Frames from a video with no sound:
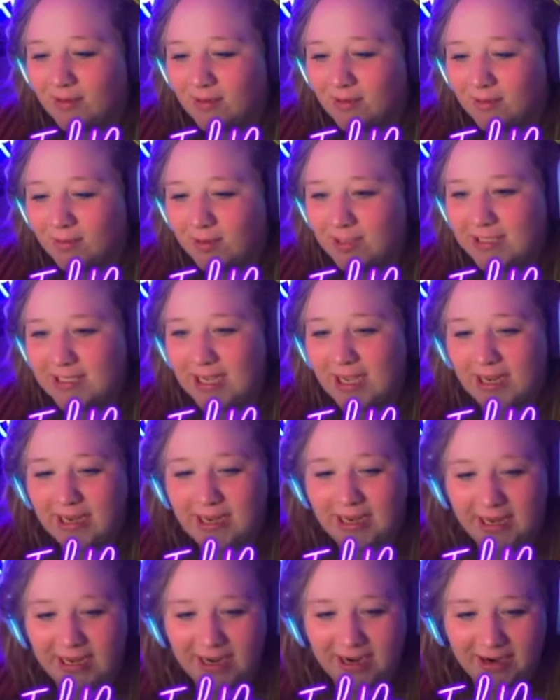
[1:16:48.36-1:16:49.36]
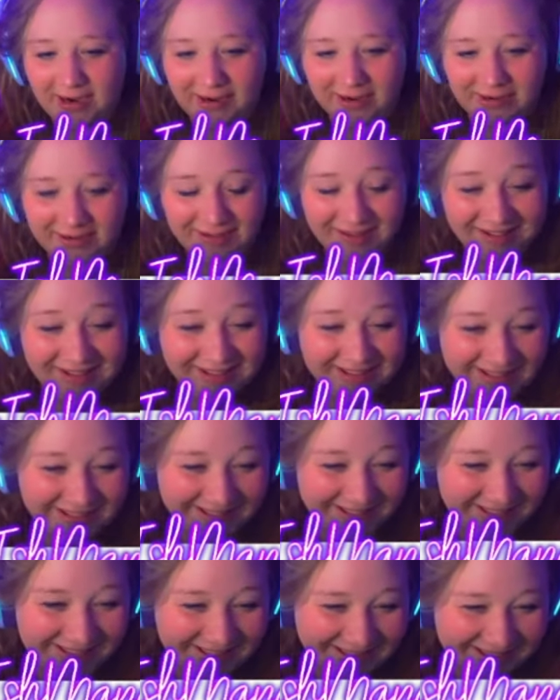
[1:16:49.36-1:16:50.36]
We're done here.
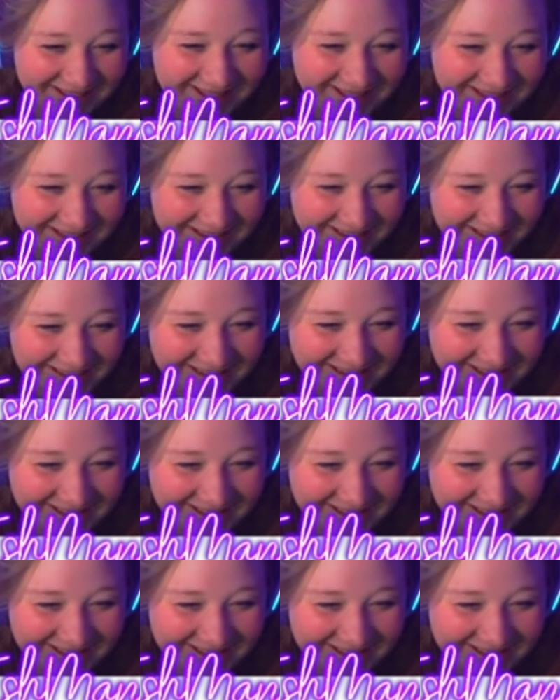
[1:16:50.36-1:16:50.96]
Oh